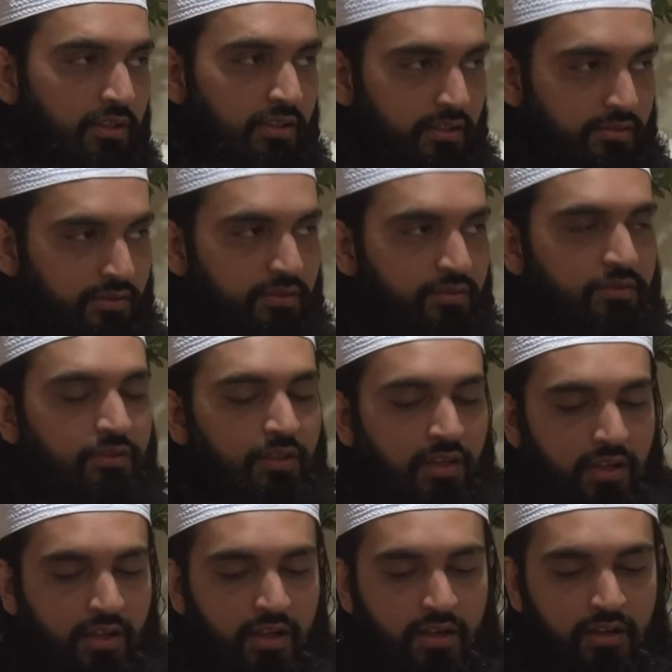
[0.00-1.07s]
This is,
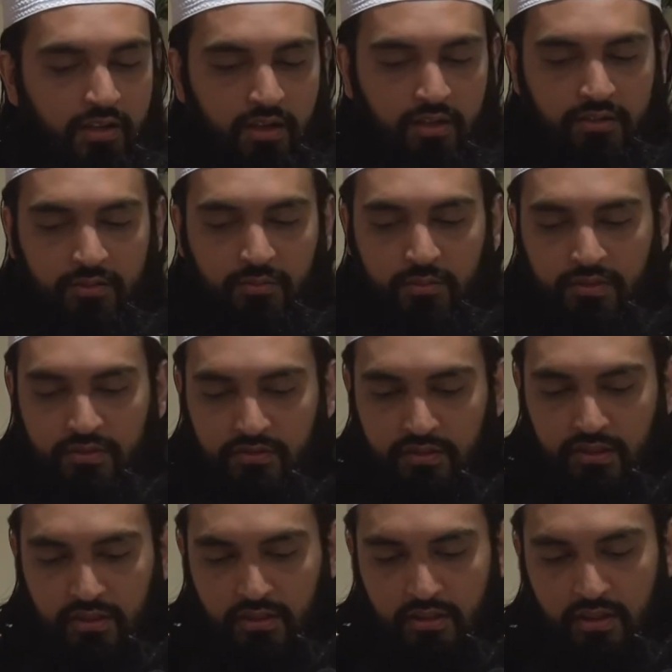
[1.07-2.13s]
you know, we
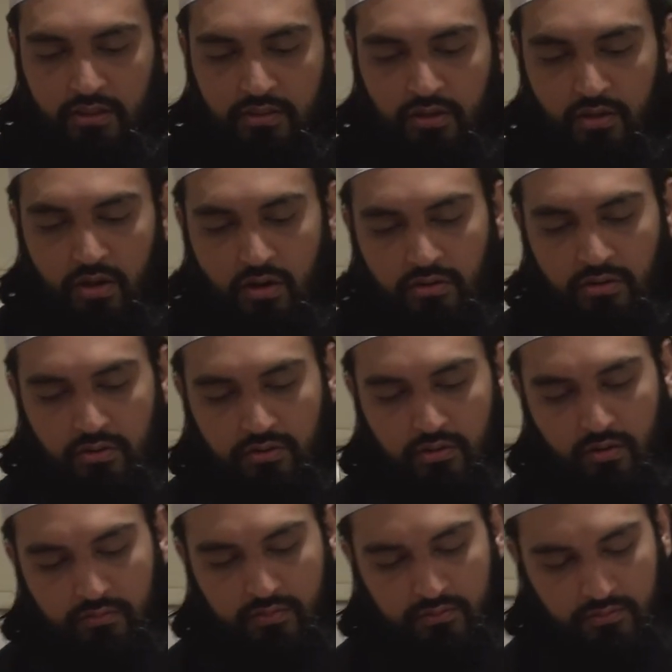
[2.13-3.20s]
see the conduct
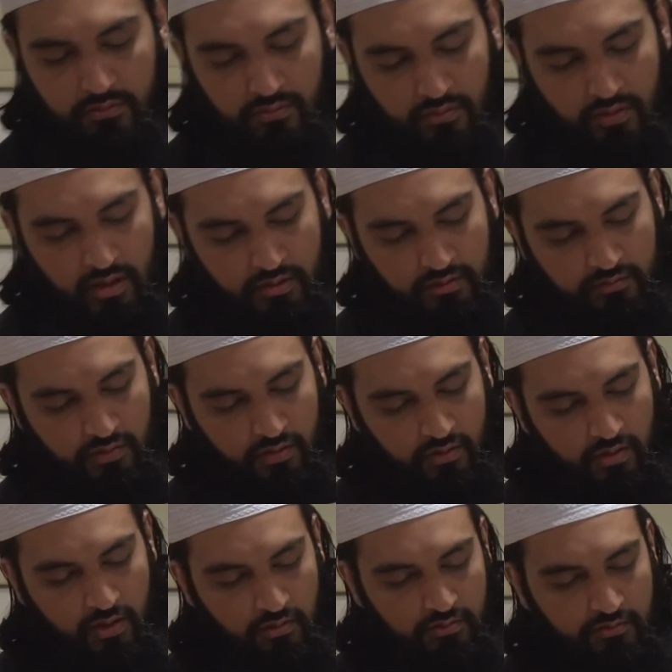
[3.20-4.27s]
of Rasulullah
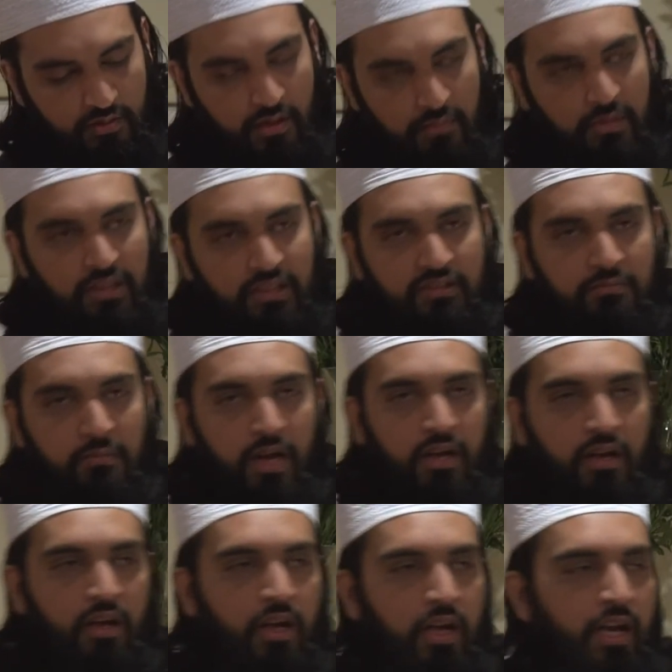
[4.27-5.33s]
in this manner.